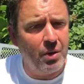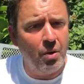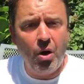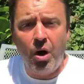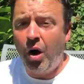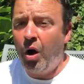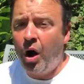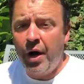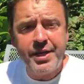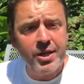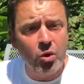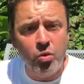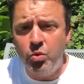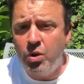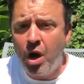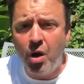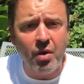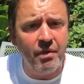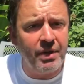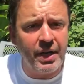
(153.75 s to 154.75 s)
Now, I
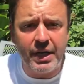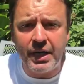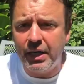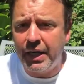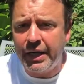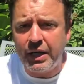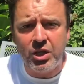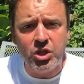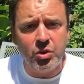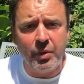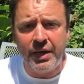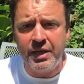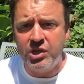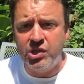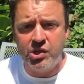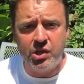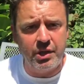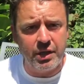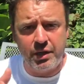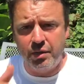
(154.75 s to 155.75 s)
don't know of any link to any
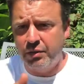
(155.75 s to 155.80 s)
study,